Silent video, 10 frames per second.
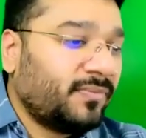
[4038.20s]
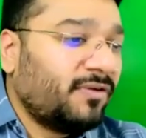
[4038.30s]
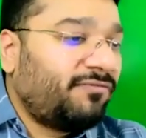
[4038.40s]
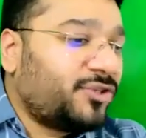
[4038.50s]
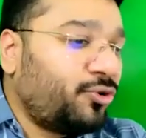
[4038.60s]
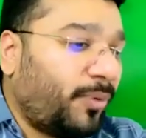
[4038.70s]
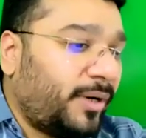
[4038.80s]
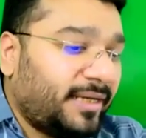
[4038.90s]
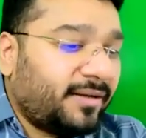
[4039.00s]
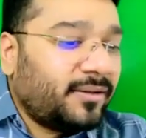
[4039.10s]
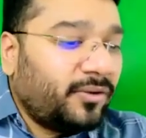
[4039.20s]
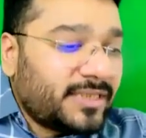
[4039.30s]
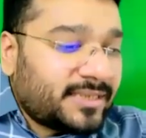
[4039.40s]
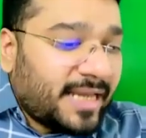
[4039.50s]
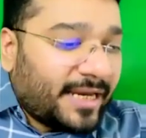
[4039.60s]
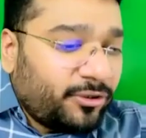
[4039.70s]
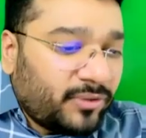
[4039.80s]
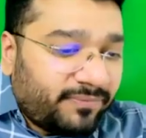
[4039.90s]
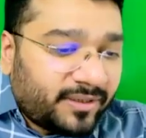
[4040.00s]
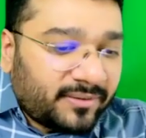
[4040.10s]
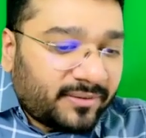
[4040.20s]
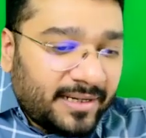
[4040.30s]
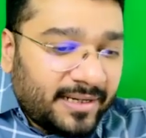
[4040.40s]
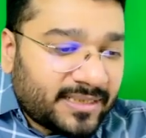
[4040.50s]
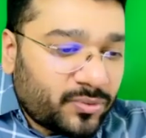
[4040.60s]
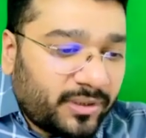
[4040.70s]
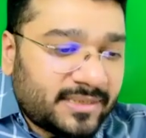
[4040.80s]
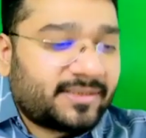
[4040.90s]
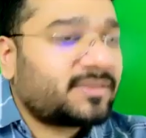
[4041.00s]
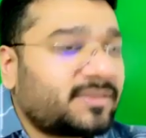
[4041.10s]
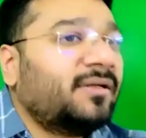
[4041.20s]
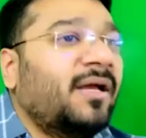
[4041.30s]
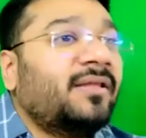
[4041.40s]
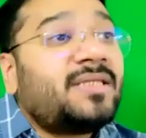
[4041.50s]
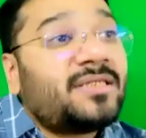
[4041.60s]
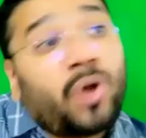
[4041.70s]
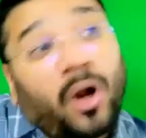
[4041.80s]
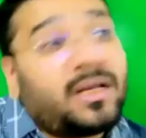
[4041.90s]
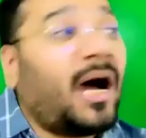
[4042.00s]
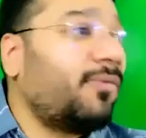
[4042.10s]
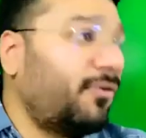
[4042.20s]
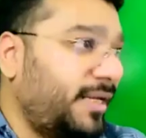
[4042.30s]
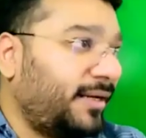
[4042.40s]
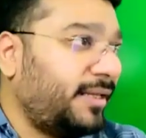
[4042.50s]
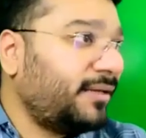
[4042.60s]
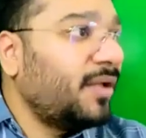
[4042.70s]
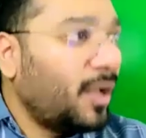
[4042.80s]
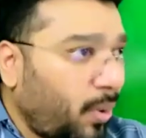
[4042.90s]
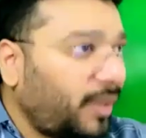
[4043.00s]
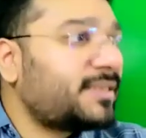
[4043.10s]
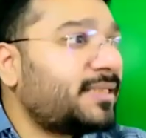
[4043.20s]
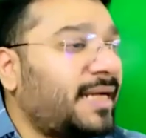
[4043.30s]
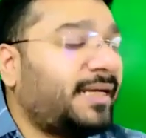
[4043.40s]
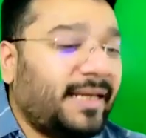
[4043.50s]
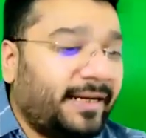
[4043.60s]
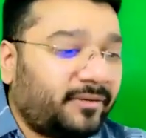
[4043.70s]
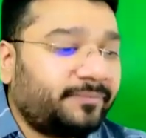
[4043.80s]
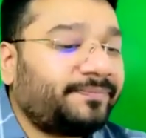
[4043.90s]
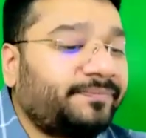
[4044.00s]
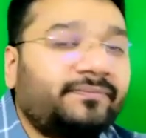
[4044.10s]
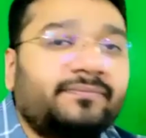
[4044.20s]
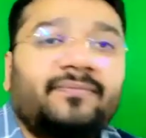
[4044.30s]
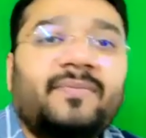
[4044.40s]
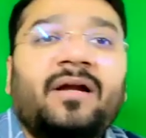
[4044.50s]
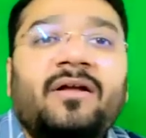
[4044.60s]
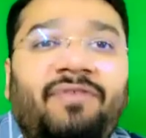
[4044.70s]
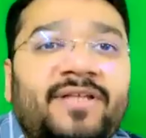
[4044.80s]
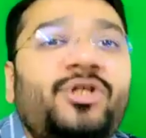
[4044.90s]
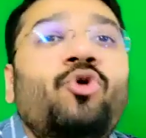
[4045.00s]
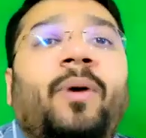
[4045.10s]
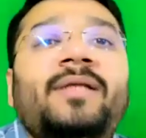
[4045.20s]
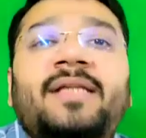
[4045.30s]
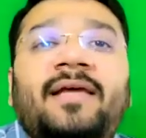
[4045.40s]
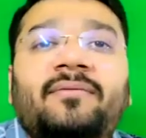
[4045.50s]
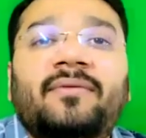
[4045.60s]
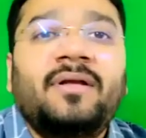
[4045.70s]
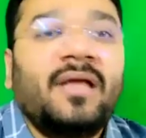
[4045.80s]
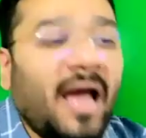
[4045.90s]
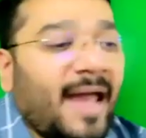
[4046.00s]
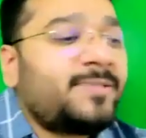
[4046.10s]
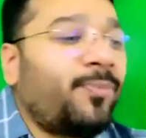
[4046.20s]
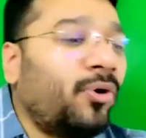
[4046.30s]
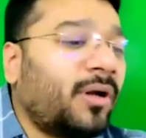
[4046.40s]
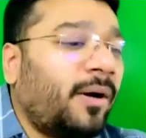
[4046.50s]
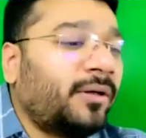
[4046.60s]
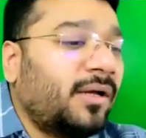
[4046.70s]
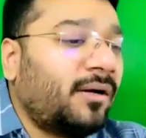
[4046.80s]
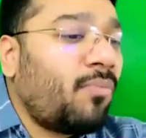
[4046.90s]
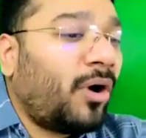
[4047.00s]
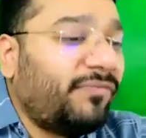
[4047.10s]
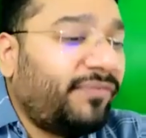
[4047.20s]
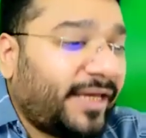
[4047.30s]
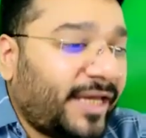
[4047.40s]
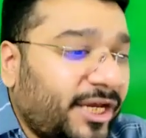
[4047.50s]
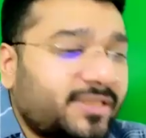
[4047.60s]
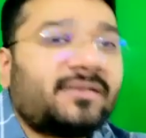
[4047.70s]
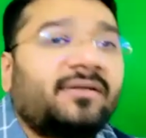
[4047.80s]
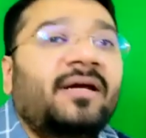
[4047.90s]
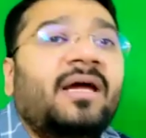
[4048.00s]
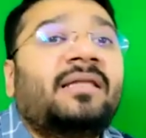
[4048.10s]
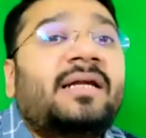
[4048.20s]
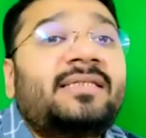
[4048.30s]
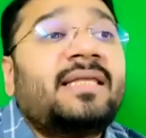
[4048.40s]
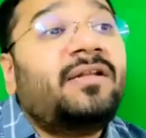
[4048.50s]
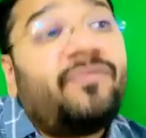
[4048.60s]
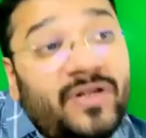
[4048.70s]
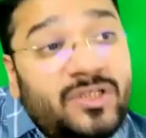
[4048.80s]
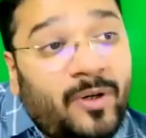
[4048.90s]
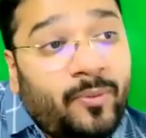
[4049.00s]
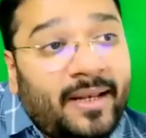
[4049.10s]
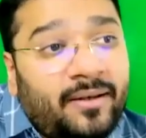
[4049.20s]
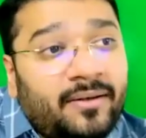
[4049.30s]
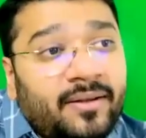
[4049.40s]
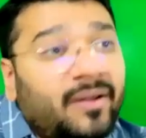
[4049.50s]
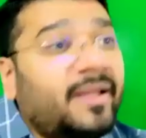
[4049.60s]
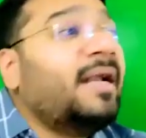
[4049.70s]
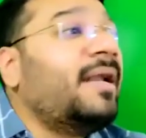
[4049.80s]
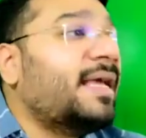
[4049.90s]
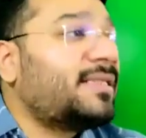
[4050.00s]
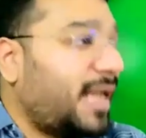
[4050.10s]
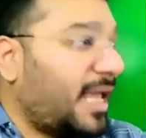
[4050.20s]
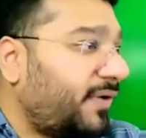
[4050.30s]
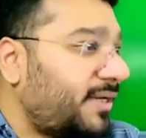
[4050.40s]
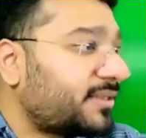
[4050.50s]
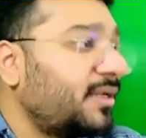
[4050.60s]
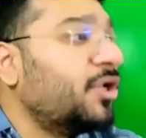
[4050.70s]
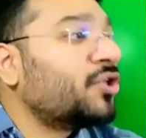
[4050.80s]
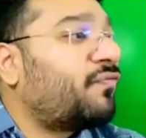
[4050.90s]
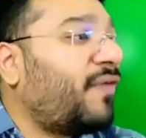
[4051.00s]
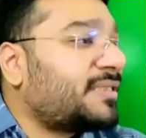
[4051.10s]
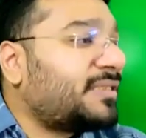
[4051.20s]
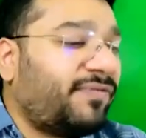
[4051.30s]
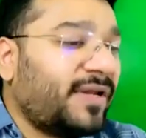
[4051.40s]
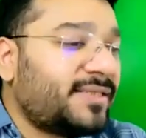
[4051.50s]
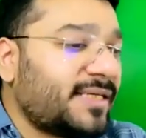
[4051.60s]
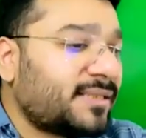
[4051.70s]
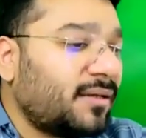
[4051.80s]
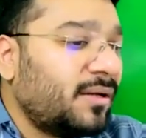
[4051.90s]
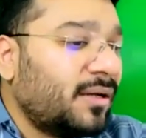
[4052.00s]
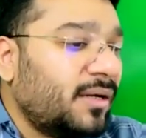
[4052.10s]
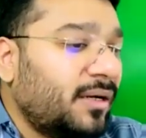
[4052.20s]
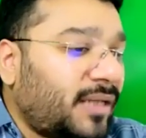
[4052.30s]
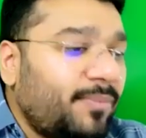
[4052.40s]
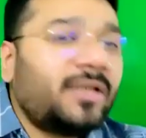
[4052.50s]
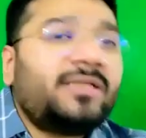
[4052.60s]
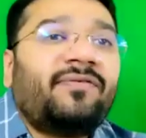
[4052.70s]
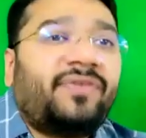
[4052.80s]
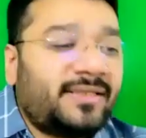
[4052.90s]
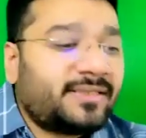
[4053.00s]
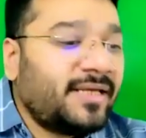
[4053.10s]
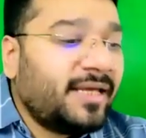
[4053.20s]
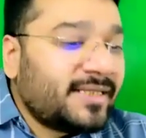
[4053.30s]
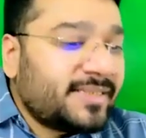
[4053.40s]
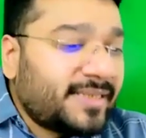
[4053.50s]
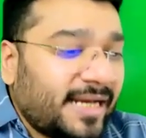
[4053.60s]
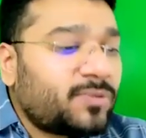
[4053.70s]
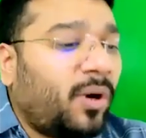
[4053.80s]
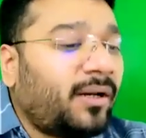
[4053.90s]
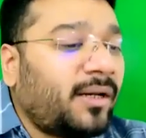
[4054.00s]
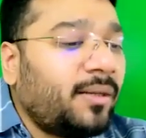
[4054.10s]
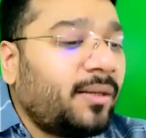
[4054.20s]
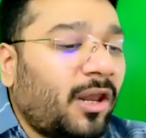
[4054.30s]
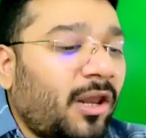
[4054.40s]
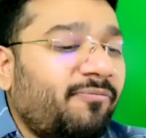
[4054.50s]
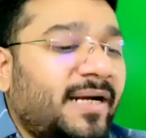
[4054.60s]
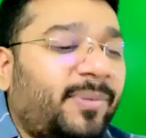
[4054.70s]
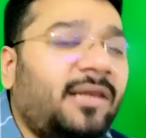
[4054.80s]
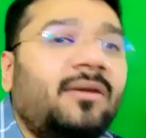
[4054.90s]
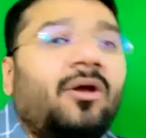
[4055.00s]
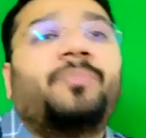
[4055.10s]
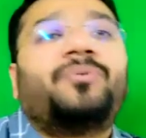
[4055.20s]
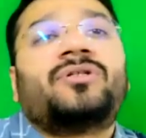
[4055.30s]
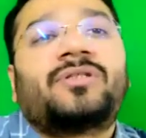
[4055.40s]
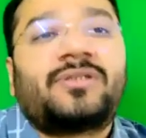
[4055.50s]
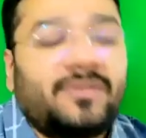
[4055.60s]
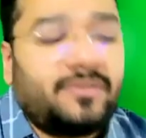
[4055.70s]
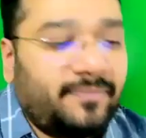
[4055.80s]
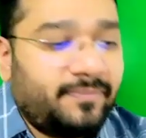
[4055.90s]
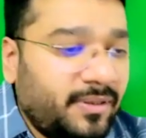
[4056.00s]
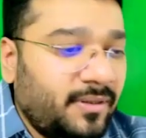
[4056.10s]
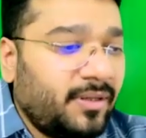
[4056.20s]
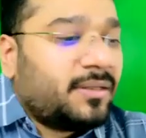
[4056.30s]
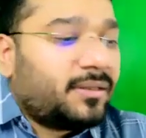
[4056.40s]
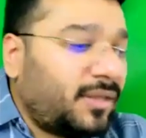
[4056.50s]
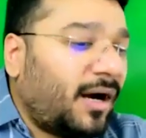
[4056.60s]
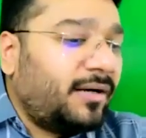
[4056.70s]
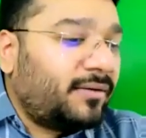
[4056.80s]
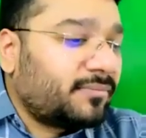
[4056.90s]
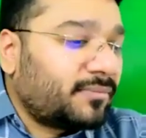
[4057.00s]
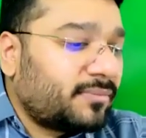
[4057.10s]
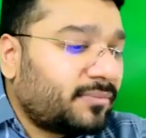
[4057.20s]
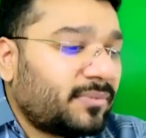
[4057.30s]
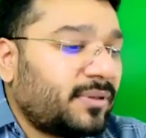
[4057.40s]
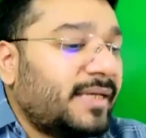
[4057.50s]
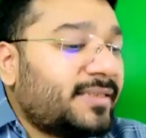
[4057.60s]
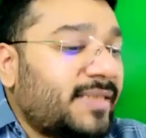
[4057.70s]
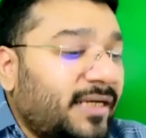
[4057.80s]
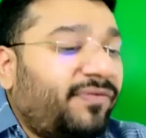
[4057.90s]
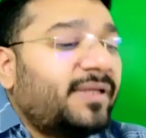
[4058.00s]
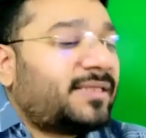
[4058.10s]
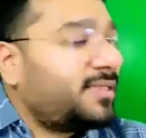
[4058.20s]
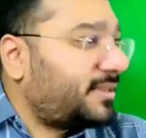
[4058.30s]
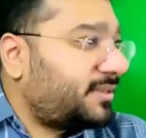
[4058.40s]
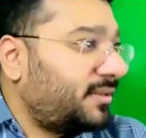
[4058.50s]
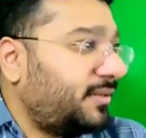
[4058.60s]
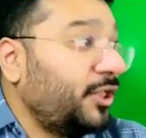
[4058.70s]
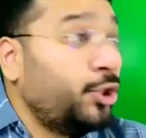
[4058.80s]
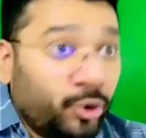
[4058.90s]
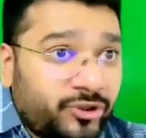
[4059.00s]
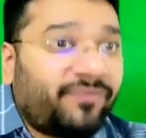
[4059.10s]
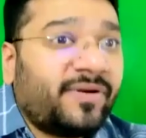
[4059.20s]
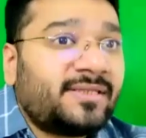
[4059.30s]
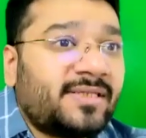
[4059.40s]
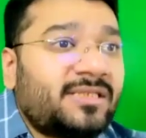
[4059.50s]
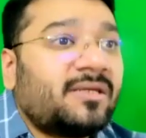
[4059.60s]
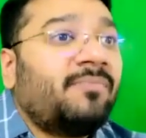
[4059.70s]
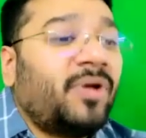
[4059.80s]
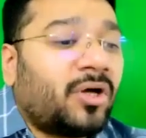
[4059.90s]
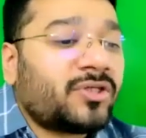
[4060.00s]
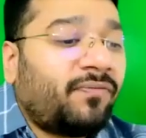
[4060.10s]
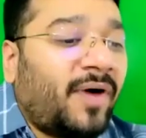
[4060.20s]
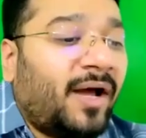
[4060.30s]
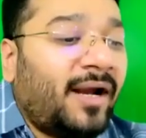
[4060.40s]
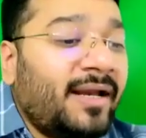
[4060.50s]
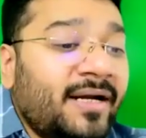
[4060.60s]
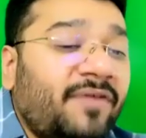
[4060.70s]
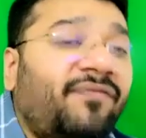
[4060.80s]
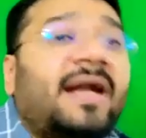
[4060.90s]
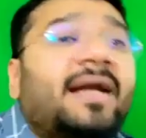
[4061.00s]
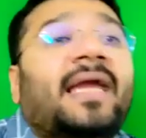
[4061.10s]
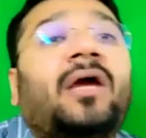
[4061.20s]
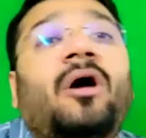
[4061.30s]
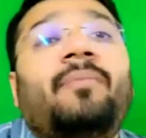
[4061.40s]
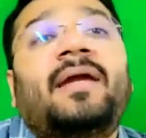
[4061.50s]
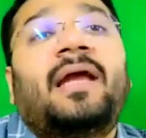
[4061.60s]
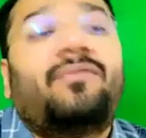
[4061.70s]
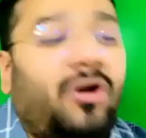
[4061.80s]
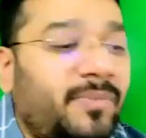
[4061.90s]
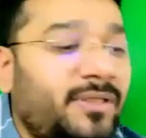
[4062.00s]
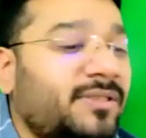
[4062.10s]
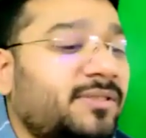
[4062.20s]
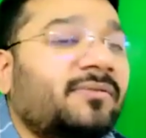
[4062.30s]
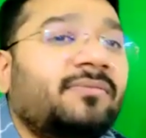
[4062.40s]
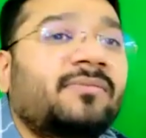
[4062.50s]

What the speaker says: first 2 points clear. Now, this line you leave it. I'll discuss what this line is. This is not carve-out, they tell you. What this is, I'll tell later. First 2 points clear. I spoke about the modifications. That is the difference between Ind AS and IFRS. So, first difference is terminology difference. Second is what? Removal of multiple options. Third is the differences, huge differences because of our different economic environments.